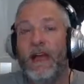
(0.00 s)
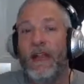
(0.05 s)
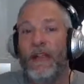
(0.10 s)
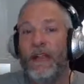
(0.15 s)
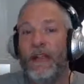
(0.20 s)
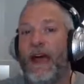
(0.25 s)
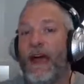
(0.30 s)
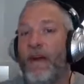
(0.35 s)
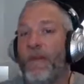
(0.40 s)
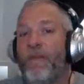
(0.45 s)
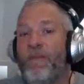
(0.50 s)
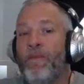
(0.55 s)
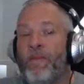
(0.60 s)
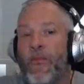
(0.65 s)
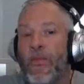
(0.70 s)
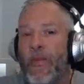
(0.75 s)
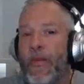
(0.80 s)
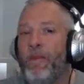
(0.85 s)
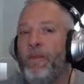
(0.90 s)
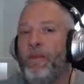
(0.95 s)
that
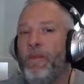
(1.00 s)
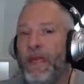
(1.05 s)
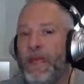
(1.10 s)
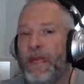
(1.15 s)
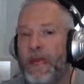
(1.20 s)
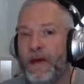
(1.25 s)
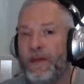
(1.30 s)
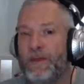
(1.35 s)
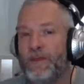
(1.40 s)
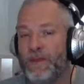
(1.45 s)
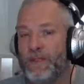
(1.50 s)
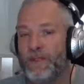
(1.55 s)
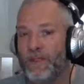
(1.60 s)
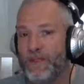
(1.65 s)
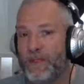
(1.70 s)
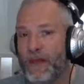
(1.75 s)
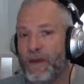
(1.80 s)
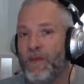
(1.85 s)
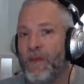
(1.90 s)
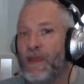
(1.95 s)
it becomes
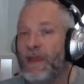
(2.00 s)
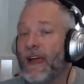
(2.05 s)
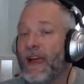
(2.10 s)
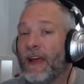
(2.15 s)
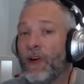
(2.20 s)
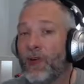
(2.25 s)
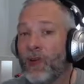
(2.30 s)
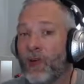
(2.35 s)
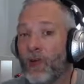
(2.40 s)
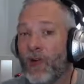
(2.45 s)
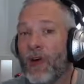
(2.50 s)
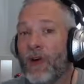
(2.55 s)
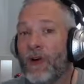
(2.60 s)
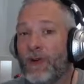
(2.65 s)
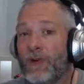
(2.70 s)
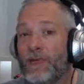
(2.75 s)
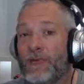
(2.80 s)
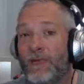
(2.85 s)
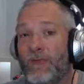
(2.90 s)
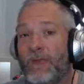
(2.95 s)
something that
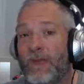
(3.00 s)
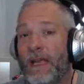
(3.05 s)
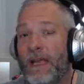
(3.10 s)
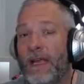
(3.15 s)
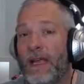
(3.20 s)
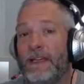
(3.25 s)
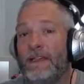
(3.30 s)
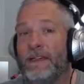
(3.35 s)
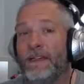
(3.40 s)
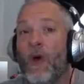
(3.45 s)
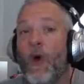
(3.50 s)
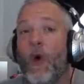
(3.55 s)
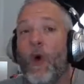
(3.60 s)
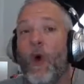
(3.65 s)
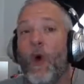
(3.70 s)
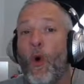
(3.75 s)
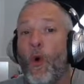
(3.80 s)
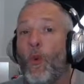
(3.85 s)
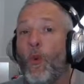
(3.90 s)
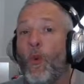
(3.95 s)
grows because
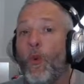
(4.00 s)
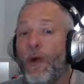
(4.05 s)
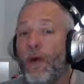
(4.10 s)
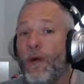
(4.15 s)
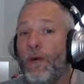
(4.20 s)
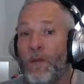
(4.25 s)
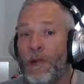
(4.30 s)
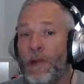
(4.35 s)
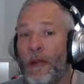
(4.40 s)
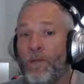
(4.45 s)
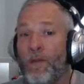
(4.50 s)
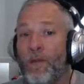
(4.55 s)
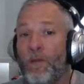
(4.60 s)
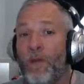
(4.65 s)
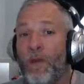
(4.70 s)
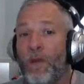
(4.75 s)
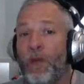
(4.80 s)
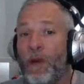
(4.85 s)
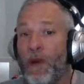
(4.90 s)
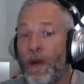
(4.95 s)
we are becoming
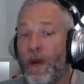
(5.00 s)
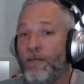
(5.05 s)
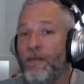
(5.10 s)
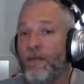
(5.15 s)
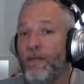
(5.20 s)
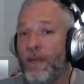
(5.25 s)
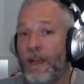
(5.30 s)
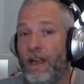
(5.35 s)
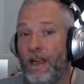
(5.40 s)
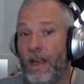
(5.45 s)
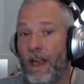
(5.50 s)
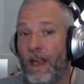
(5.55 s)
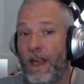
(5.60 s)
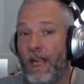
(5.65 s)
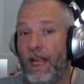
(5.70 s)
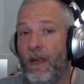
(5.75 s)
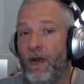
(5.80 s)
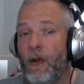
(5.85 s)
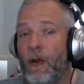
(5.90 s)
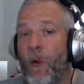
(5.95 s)
more confident
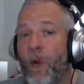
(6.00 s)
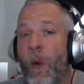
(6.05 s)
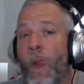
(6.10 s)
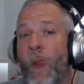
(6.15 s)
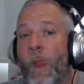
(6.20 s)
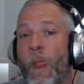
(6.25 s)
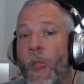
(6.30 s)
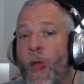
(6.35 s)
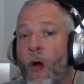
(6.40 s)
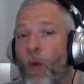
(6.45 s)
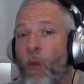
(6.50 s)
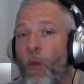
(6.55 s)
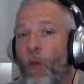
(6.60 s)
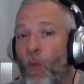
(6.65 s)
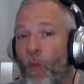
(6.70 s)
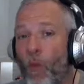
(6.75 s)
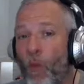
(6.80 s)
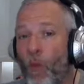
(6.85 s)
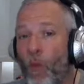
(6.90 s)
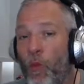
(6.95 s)
in
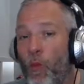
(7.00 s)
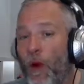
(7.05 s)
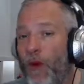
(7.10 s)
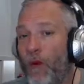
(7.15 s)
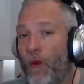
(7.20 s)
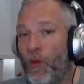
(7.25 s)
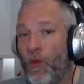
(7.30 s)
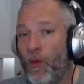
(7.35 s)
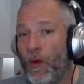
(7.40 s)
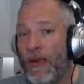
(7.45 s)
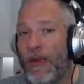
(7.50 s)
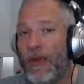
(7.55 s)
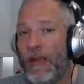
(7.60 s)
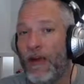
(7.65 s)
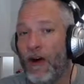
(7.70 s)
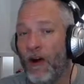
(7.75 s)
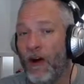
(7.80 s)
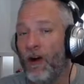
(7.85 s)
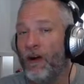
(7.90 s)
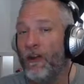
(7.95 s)
what
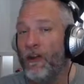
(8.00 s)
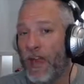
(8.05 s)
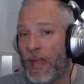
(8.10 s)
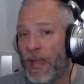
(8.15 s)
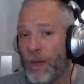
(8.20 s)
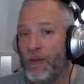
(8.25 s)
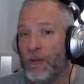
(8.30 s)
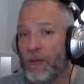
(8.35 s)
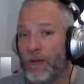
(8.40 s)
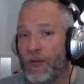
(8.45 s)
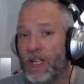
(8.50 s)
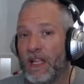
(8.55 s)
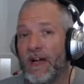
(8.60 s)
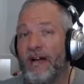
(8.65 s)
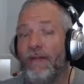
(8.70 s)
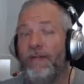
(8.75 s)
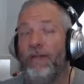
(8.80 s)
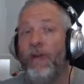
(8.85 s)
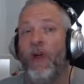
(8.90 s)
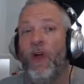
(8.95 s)
we are capable
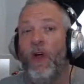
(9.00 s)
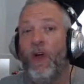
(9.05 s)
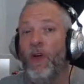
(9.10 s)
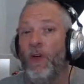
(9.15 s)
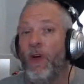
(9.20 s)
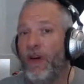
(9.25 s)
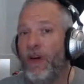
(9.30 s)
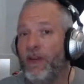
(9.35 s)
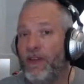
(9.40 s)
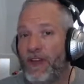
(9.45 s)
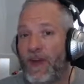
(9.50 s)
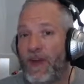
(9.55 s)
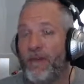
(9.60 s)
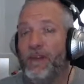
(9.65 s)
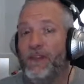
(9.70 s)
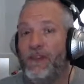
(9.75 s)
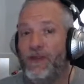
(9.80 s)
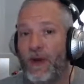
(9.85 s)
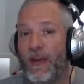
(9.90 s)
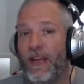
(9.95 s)
of. We are
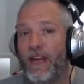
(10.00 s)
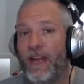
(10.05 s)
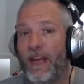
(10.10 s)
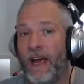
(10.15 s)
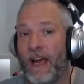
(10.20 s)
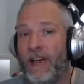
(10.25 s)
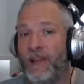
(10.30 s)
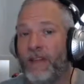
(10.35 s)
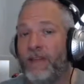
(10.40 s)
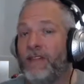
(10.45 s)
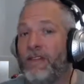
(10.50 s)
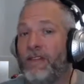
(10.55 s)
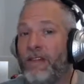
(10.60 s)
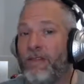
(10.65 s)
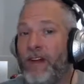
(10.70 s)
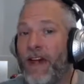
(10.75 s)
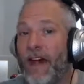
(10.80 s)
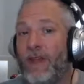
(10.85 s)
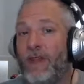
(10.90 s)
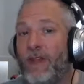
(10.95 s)
demonstrating to others the
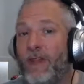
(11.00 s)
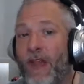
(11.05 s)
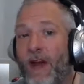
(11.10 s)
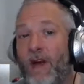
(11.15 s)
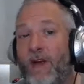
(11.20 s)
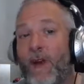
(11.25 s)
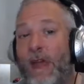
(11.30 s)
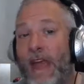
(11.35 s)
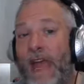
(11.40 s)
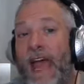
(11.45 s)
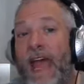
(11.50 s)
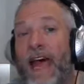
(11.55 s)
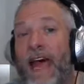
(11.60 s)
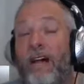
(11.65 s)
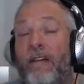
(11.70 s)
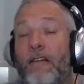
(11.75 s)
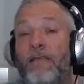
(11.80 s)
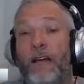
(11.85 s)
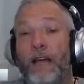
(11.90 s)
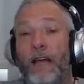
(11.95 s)
value that we
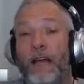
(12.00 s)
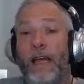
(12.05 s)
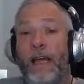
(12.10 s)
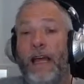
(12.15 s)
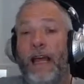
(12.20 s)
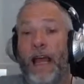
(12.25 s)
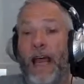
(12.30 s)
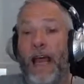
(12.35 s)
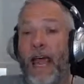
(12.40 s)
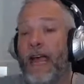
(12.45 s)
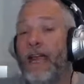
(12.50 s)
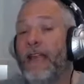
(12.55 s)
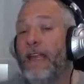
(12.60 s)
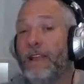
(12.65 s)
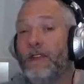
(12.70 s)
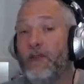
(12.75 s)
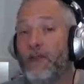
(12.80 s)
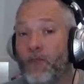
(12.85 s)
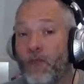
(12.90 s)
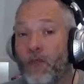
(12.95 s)
have. And
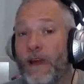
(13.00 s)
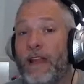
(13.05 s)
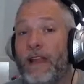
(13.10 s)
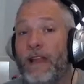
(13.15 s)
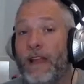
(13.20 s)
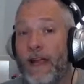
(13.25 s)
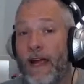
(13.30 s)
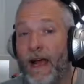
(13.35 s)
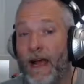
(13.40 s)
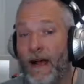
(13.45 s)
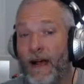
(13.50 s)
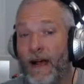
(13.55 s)
it's really,